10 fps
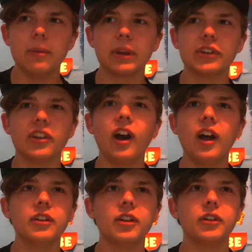Because, I
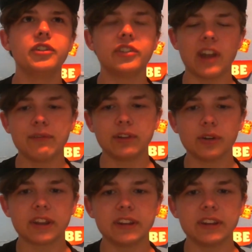don't know, just have a look at the